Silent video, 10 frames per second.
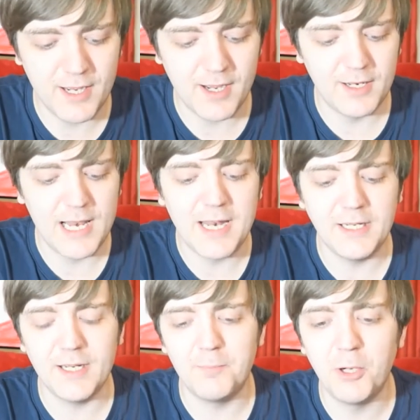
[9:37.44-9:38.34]
uh,
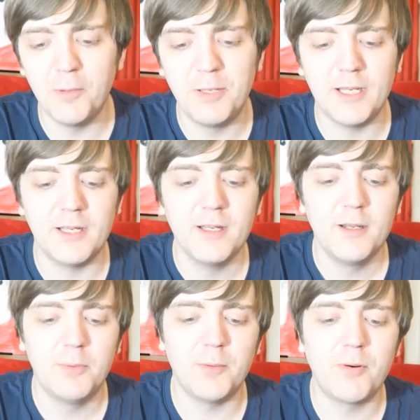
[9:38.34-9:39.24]
Lennie a puppy,
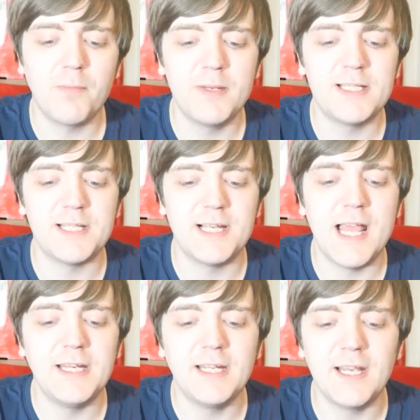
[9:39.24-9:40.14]
but the problem is, is
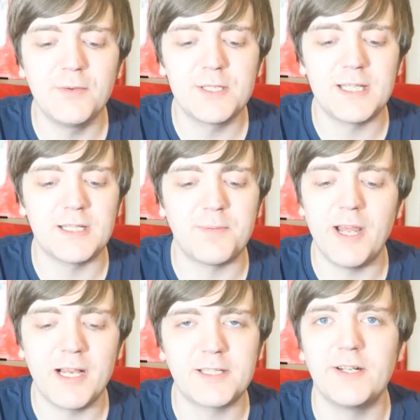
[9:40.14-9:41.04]
Lennie kills things
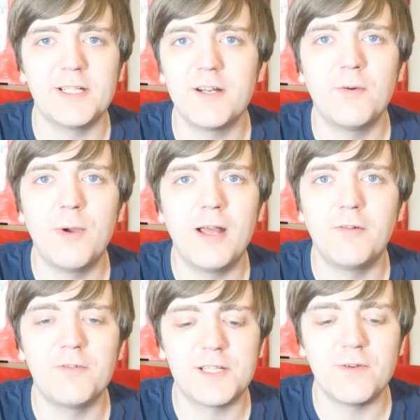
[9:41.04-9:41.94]
by accident. He's not
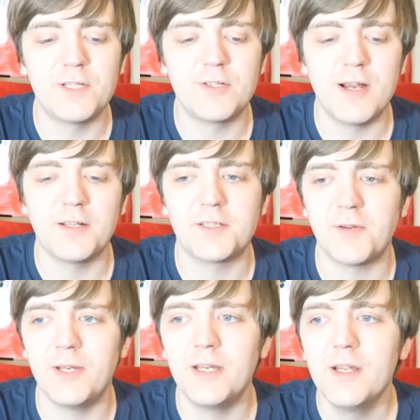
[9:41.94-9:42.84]
aware of his own strength,
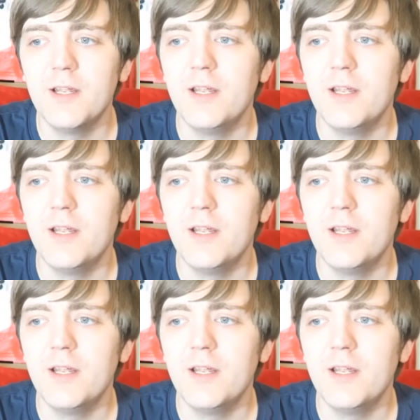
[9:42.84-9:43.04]
so he